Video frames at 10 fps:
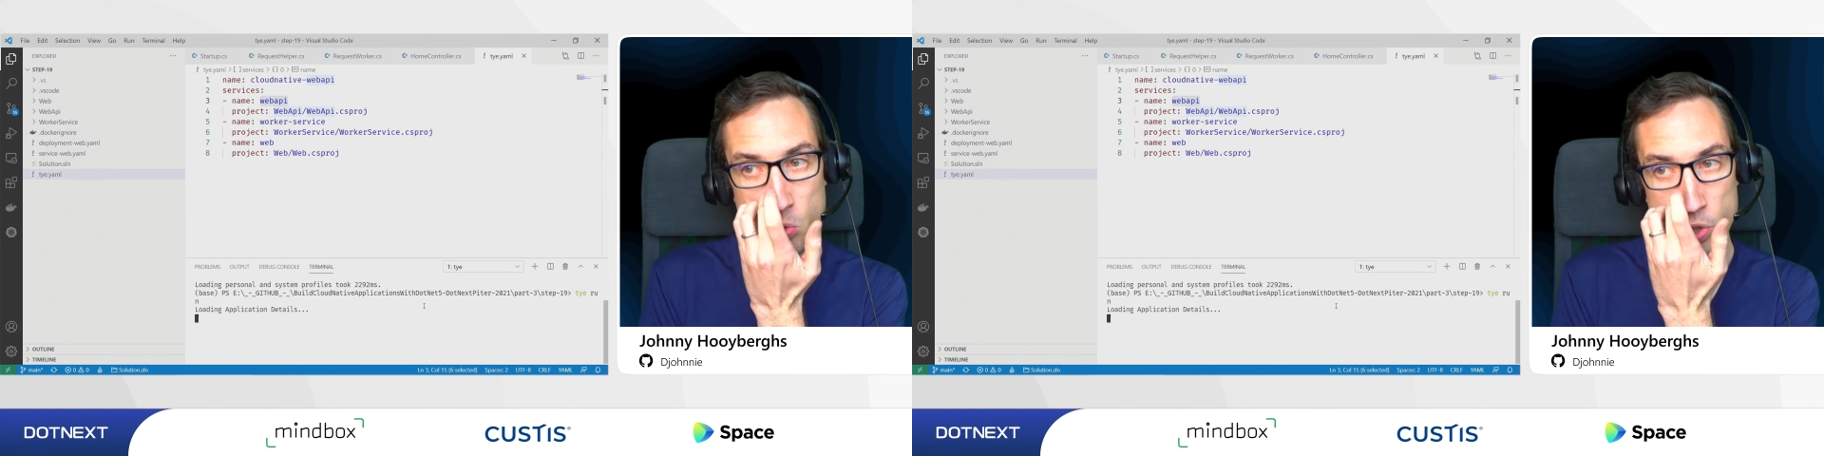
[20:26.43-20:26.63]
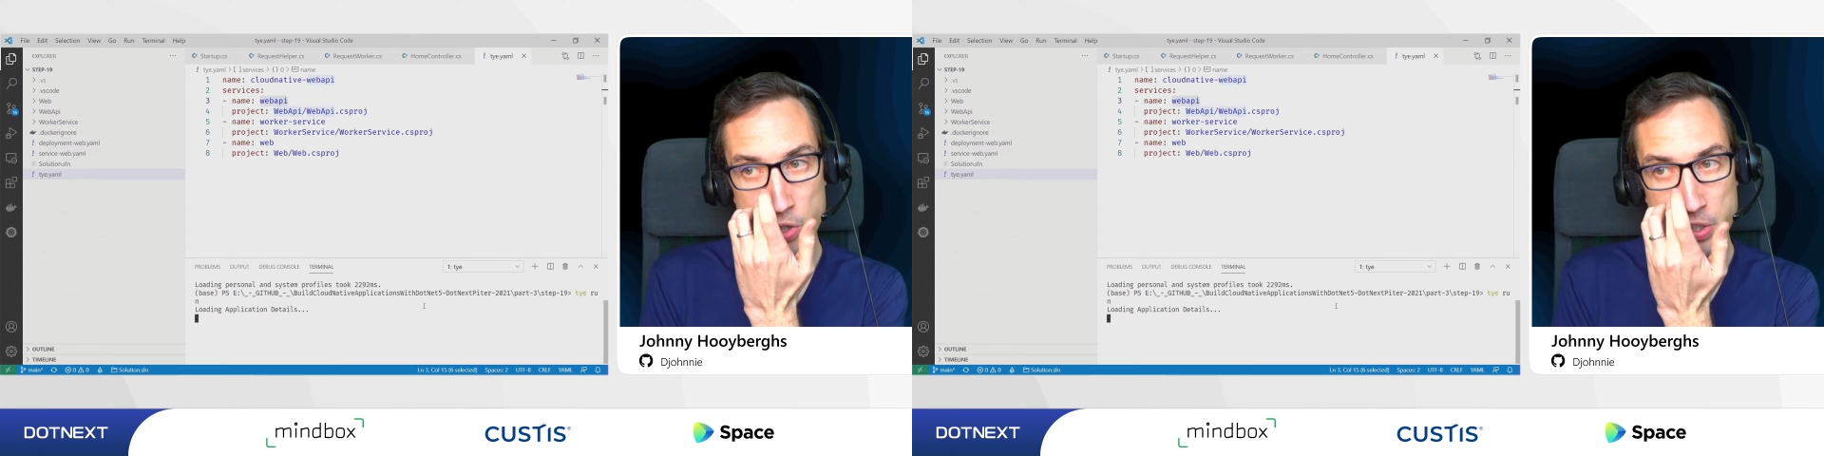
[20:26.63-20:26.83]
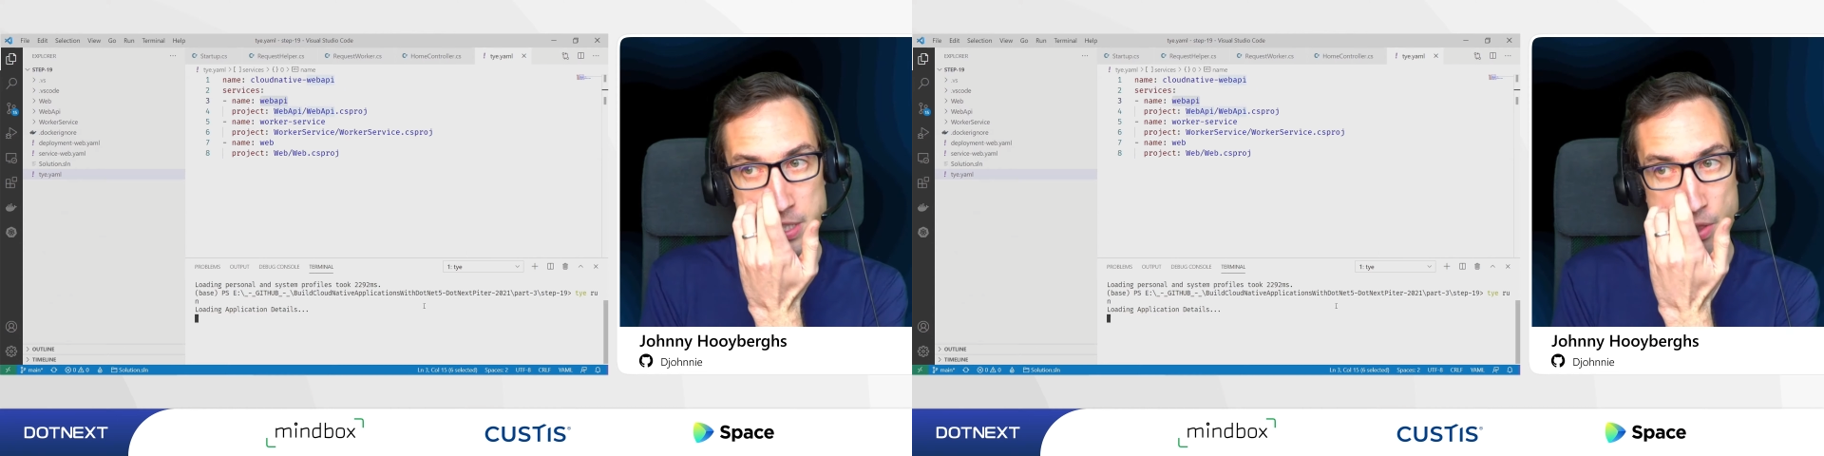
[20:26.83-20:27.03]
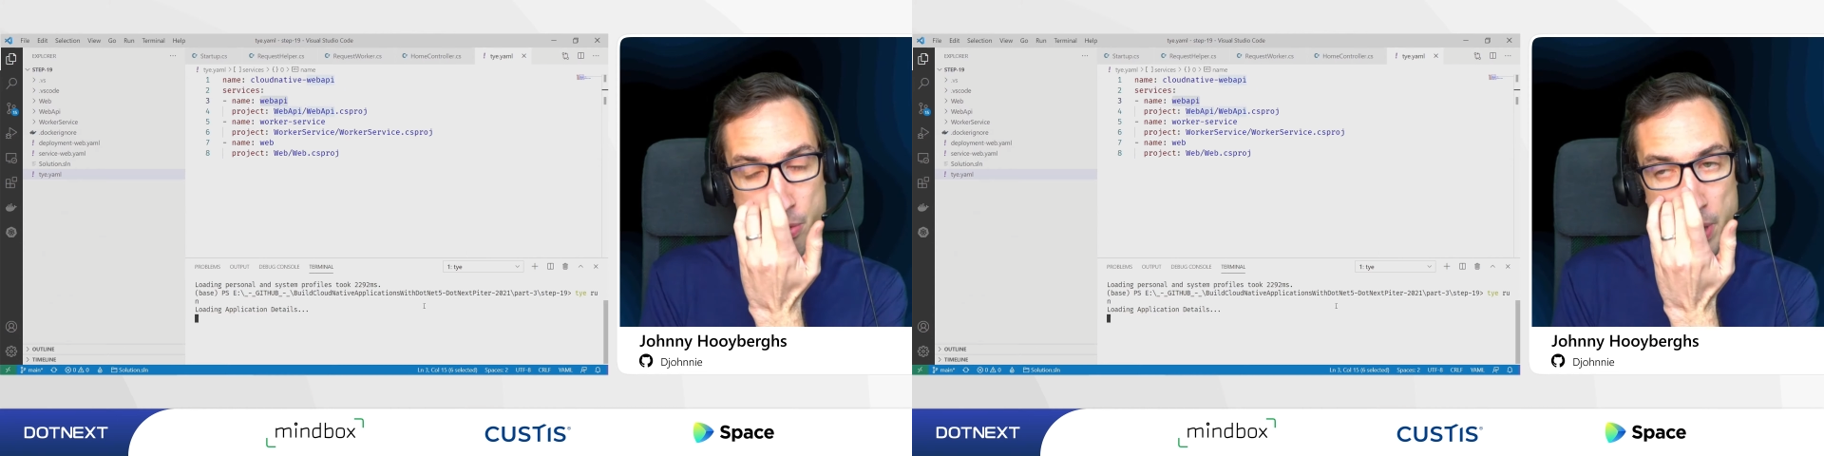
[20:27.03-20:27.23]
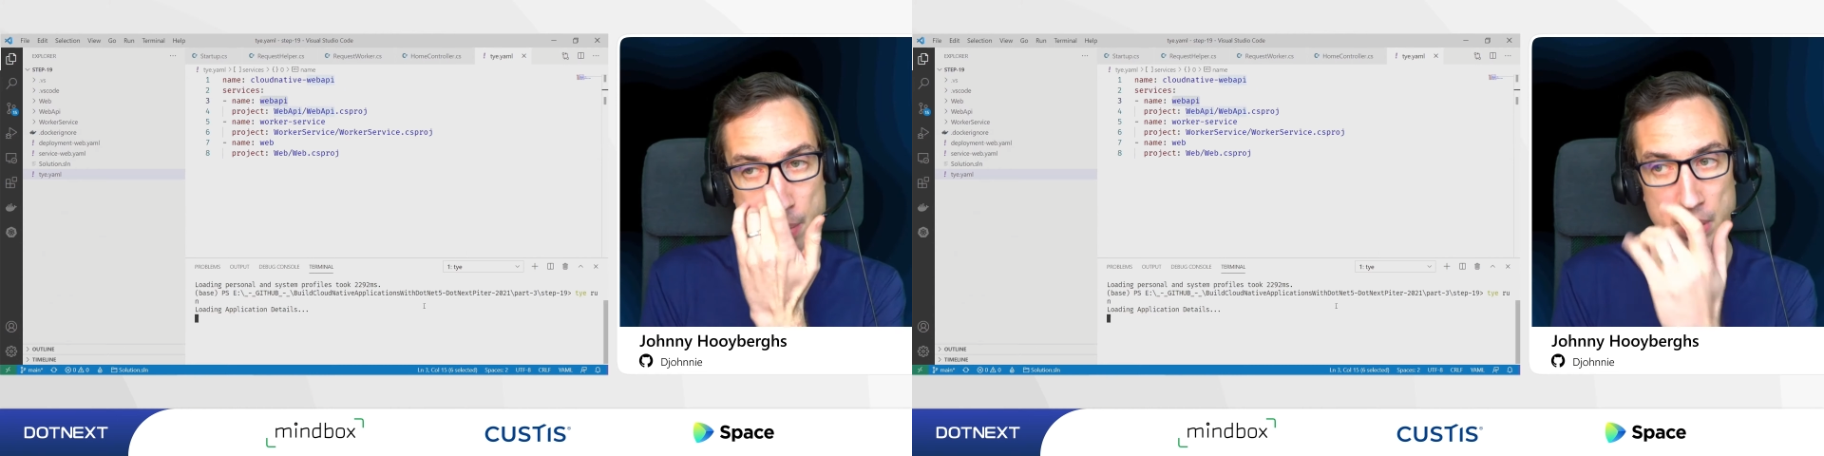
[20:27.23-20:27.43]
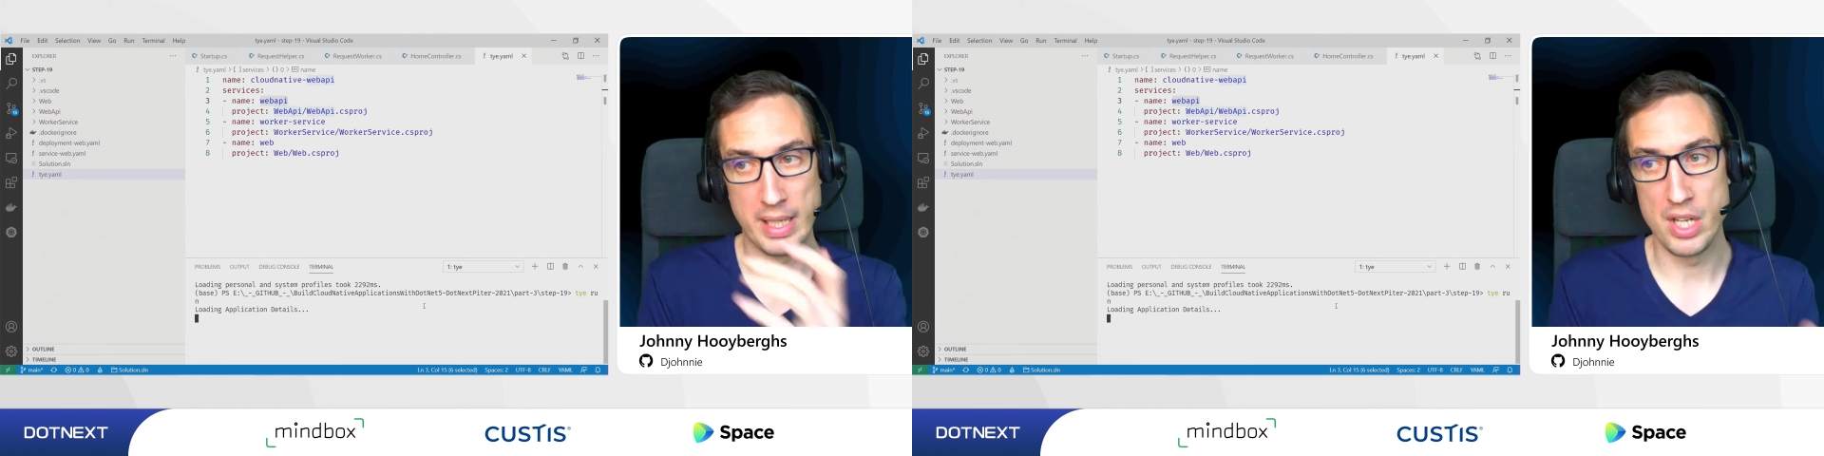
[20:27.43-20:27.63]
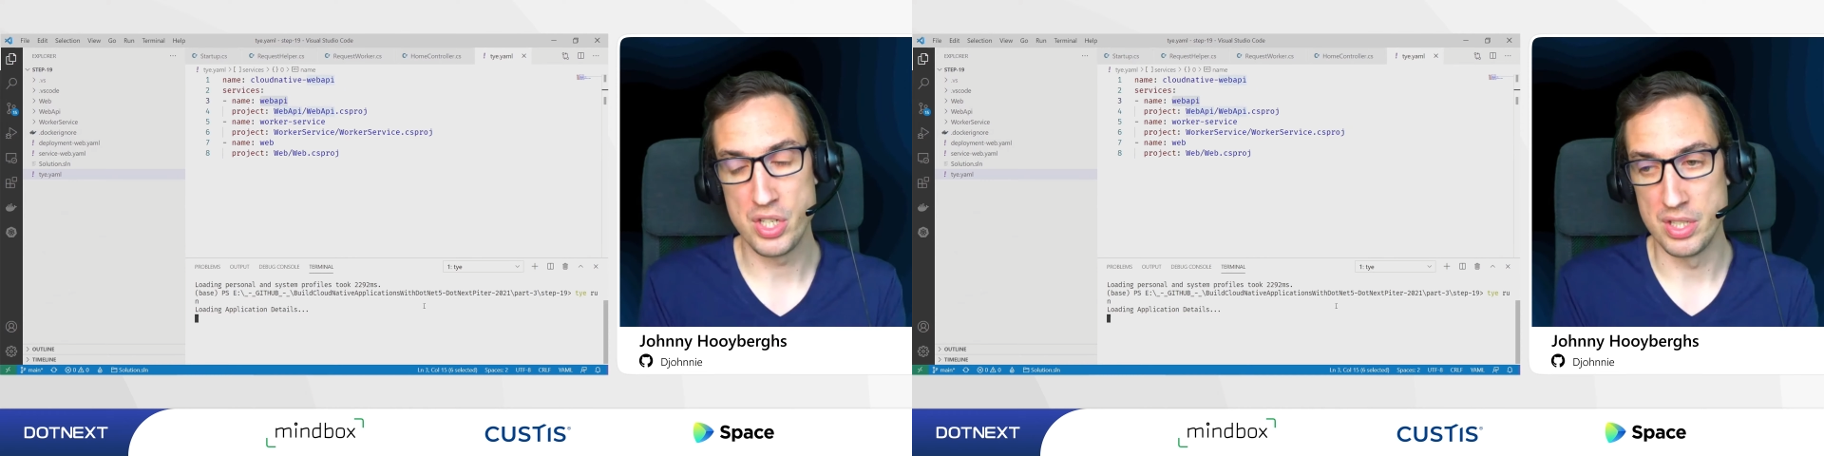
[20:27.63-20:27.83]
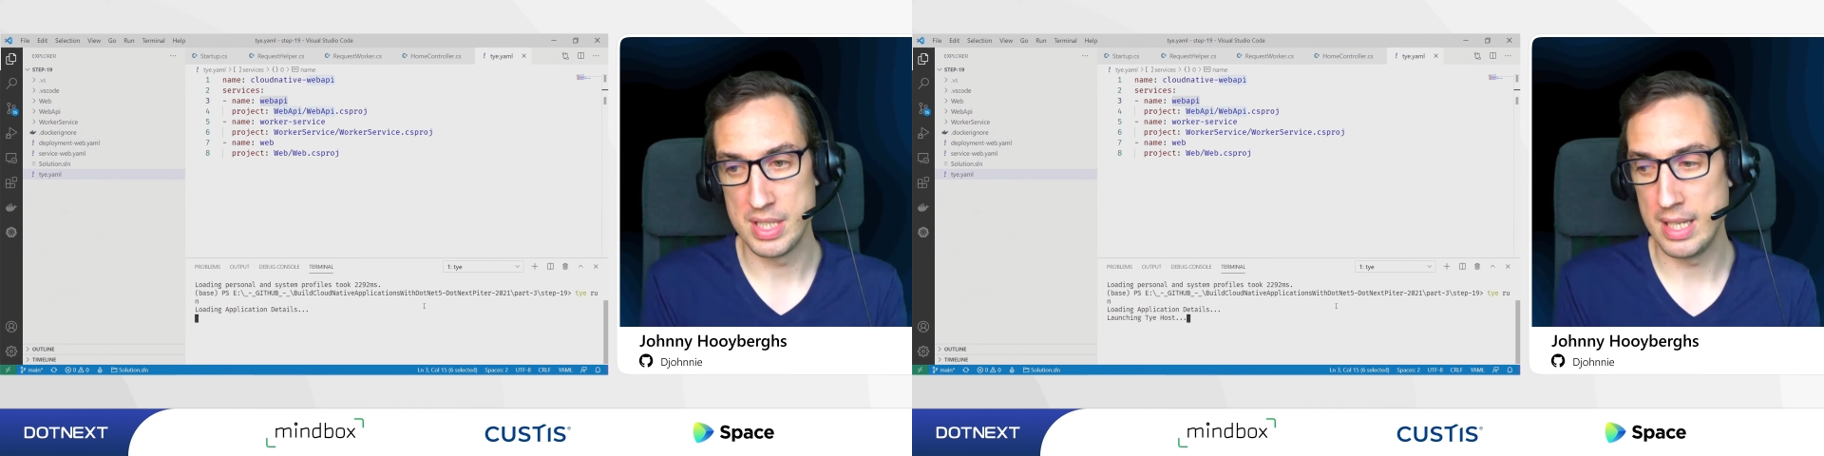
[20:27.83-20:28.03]
to run these 3
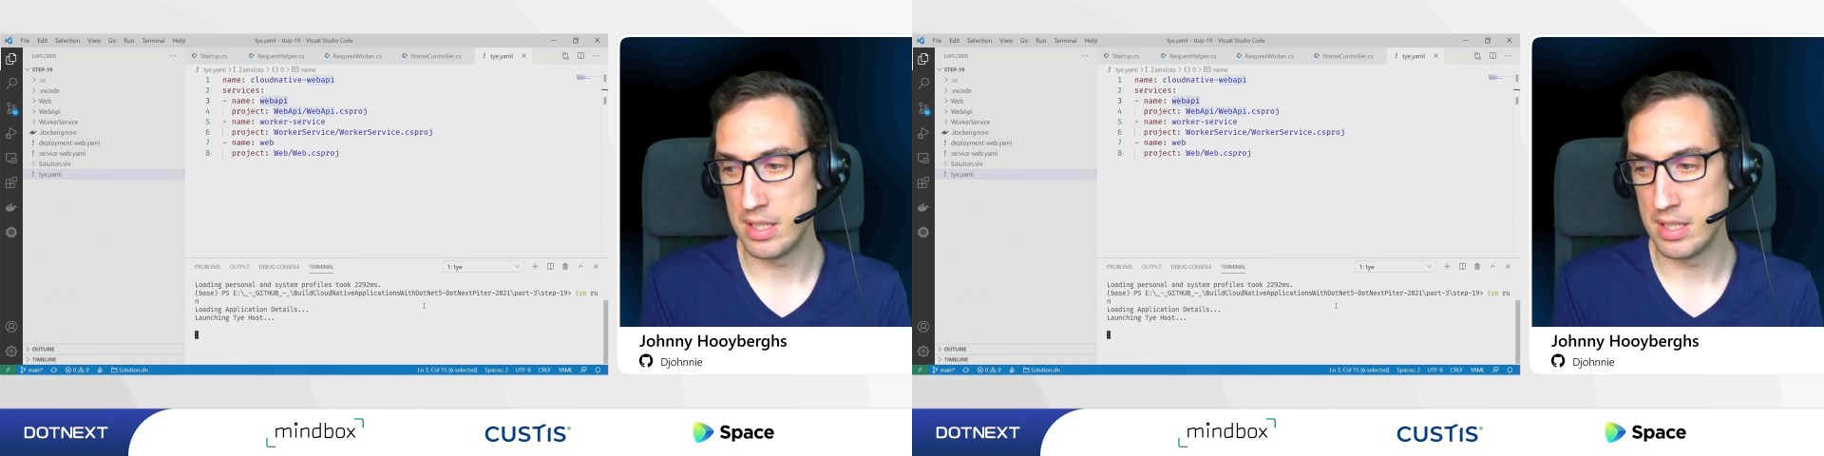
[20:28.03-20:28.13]
applications